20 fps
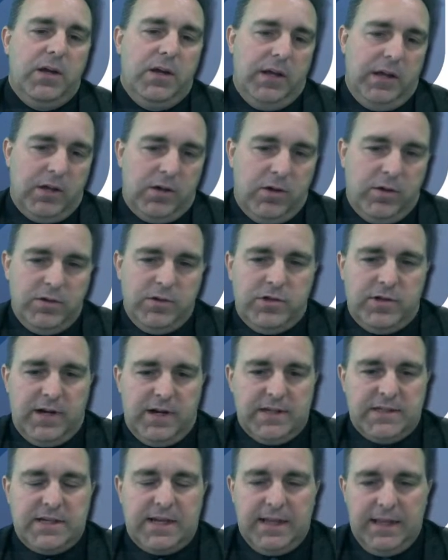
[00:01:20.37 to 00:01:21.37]
In
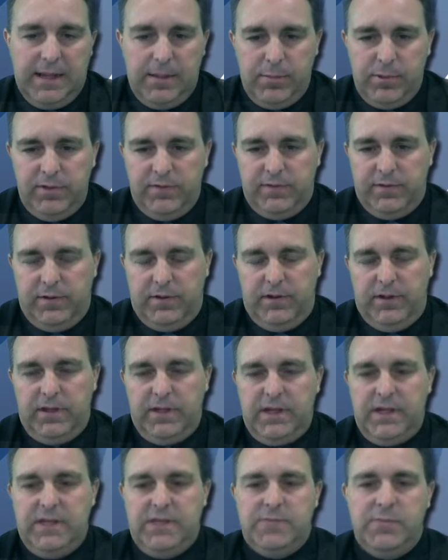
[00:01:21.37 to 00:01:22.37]
contrast, collaborative
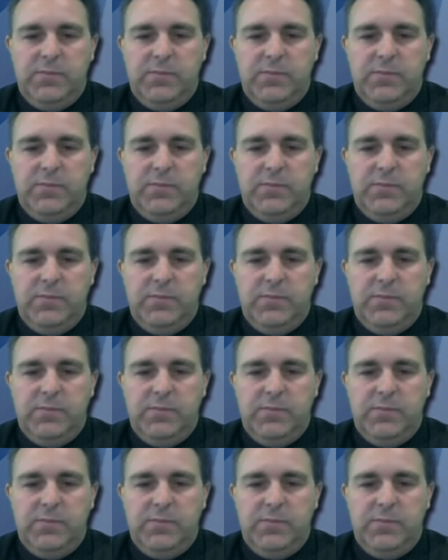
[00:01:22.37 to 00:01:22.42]
learning is